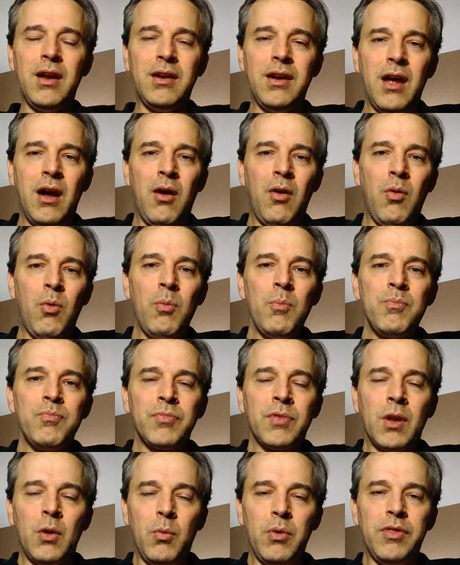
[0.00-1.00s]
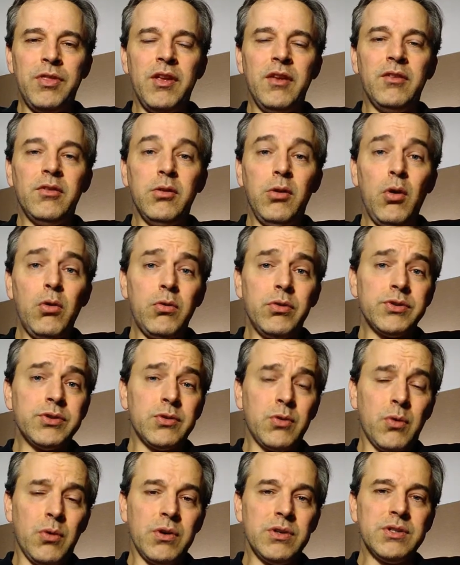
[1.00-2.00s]
Now, with these local
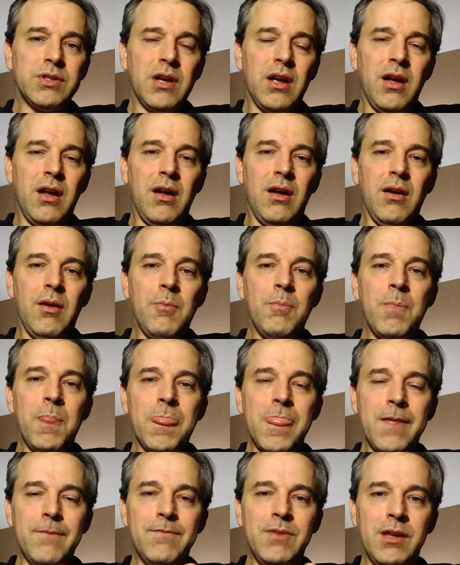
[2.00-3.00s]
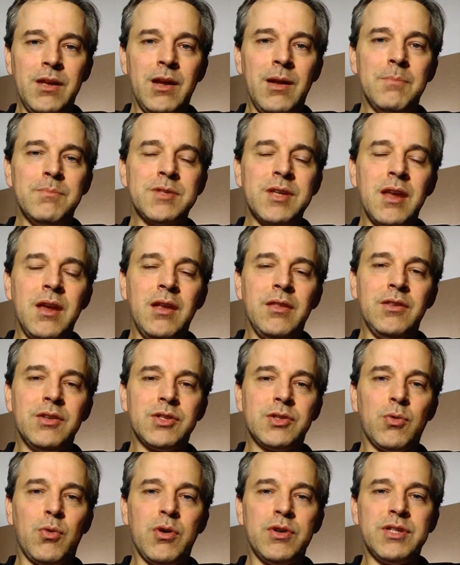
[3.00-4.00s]
storage VMs, the
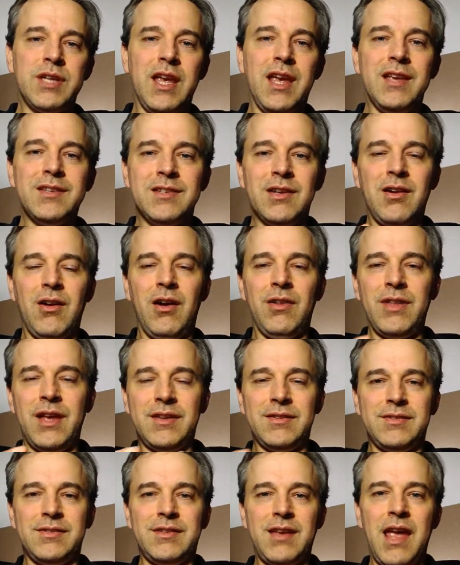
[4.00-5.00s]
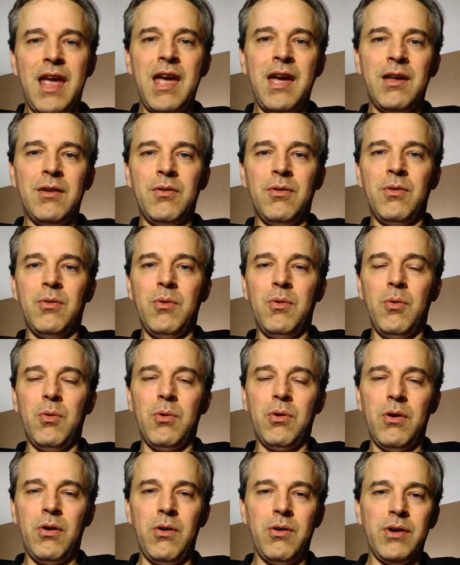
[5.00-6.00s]
storage isn't on that SAN
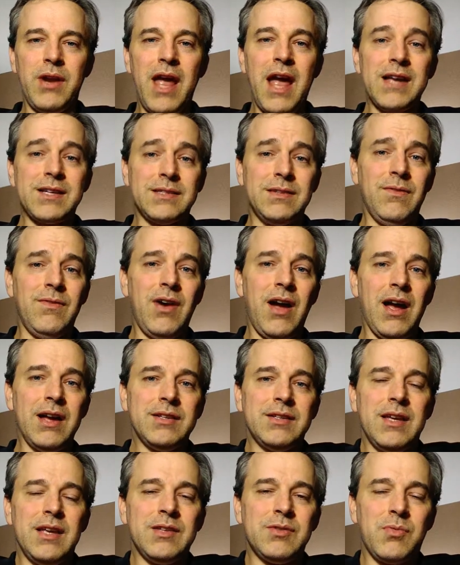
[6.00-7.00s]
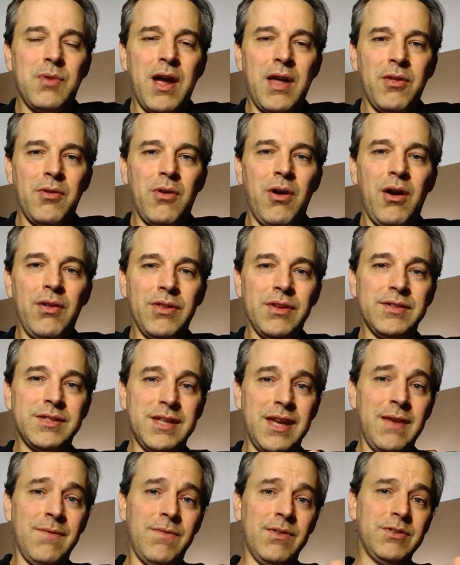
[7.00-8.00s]
or NAS device. It's rather on the
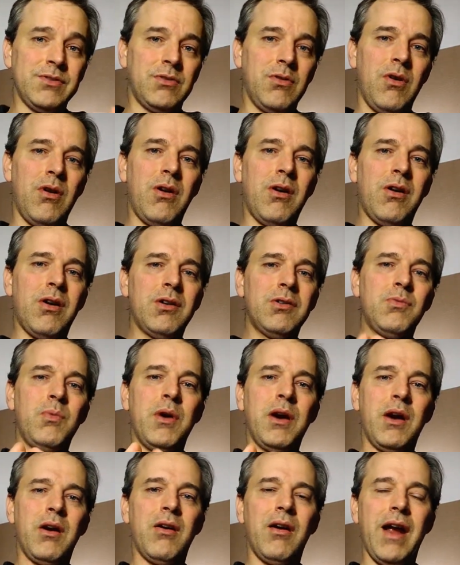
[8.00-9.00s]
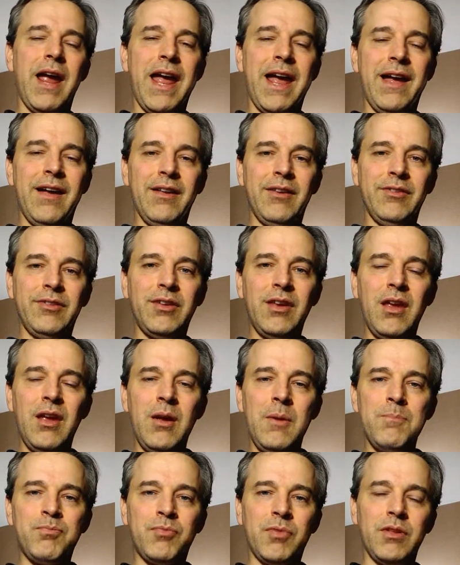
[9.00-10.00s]
same physical hardware as
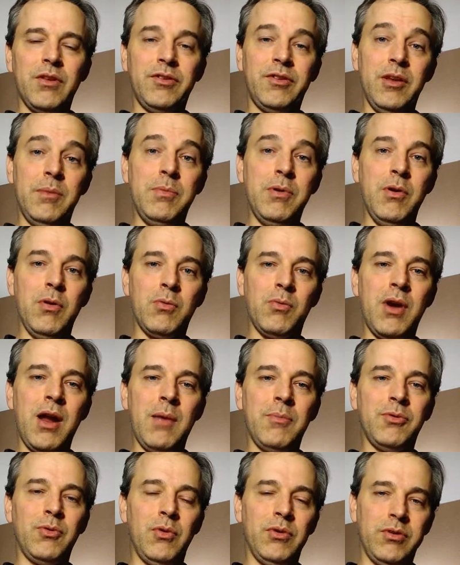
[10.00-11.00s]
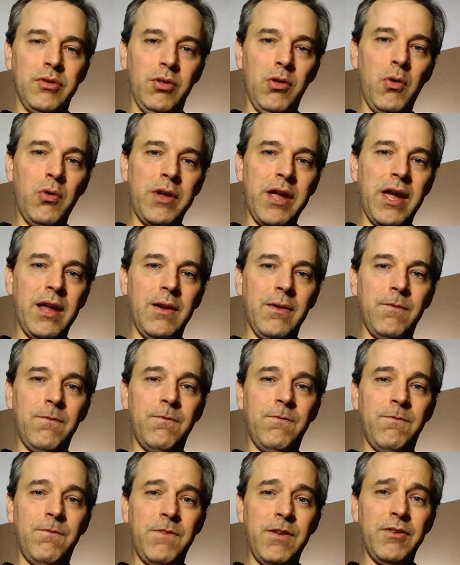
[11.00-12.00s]
the CPU and RAM. So it's located
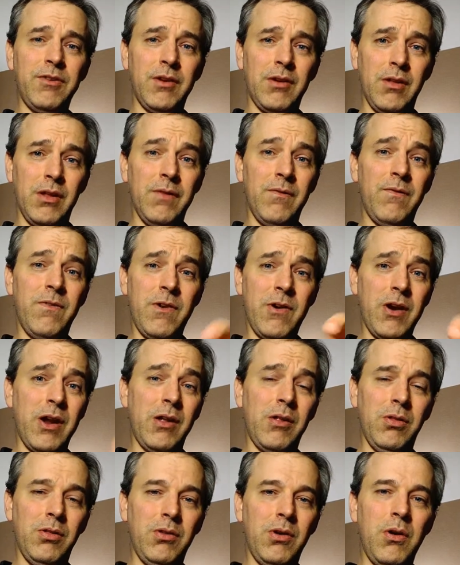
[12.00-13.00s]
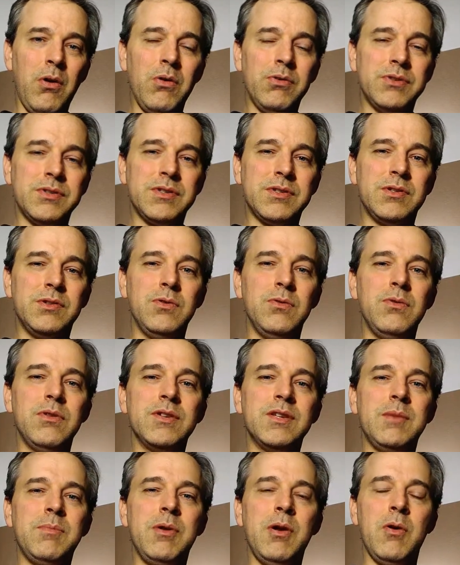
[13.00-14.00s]
physically very close to the
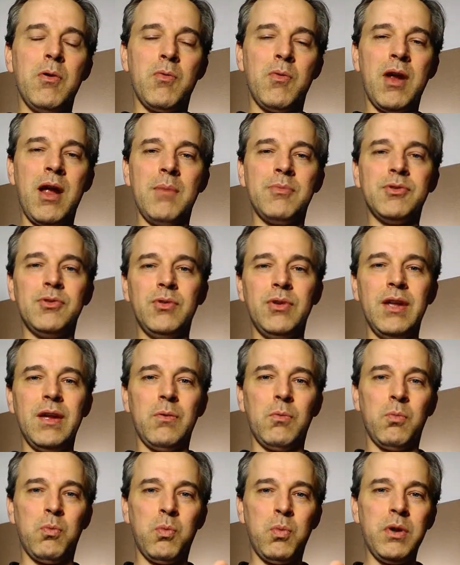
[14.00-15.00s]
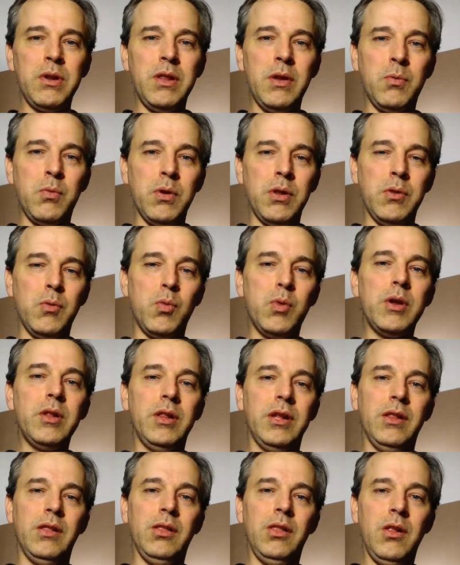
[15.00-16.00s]
CPU and RAM. So you get really, really,
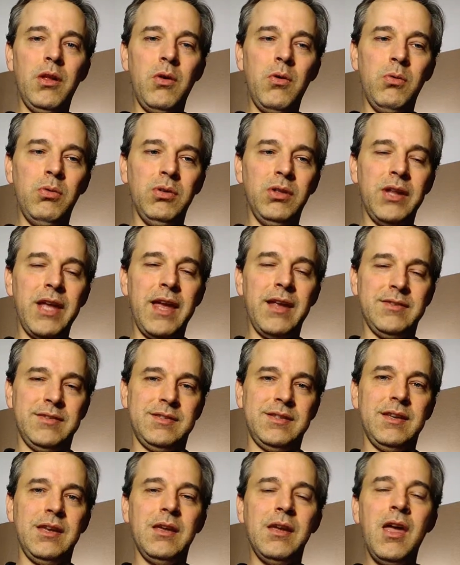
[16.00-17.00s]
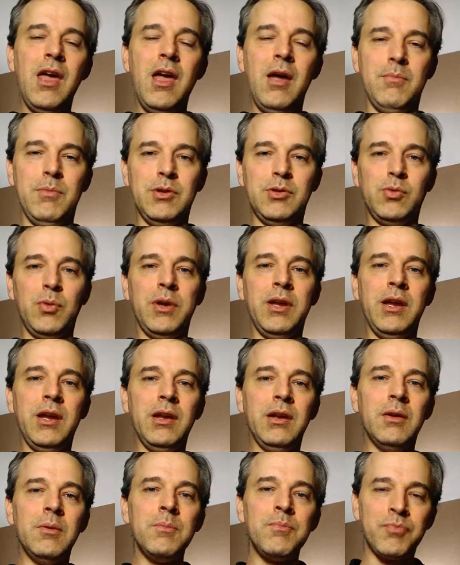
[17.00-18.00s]
really low latency
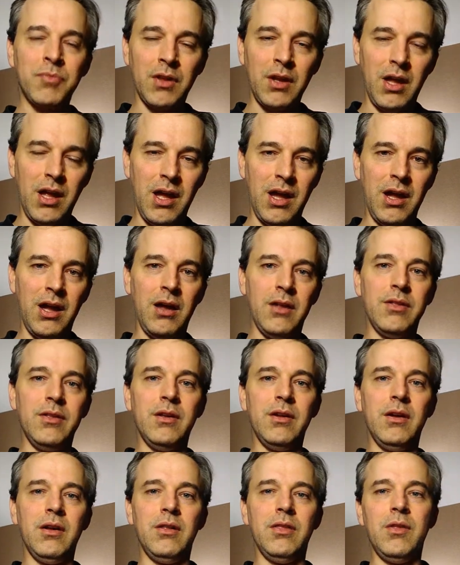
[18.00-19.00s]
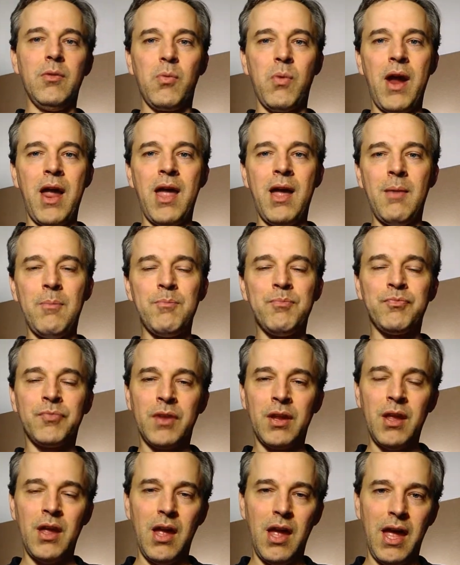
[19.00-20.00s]
between the RAM,
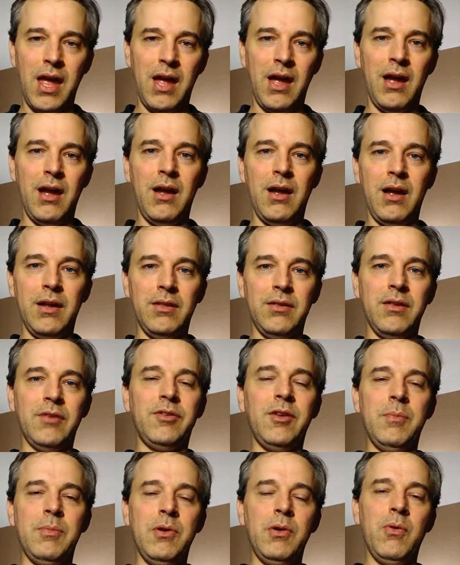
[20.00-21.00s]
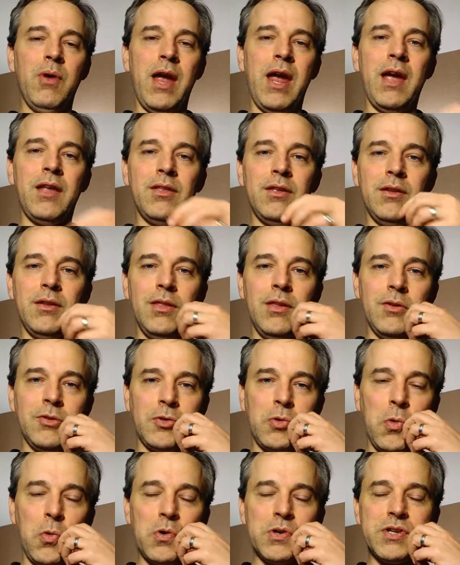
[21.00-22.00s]
the CPU, and the
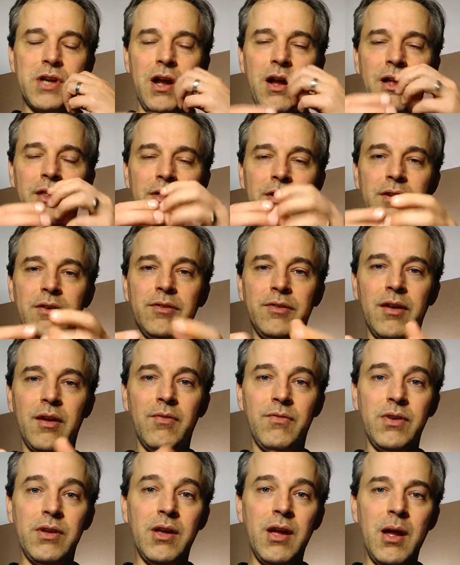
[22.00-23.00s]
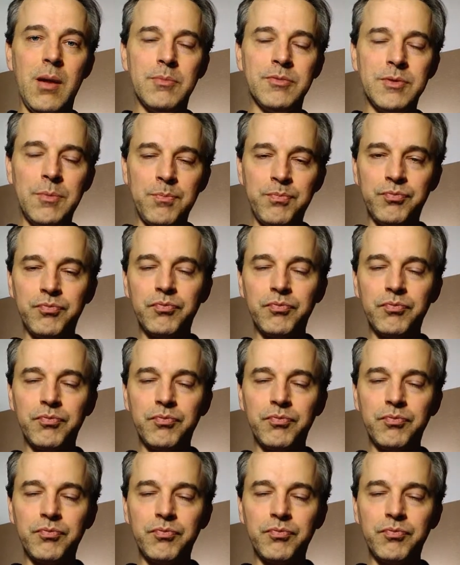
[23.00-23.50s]
storage on these VMs.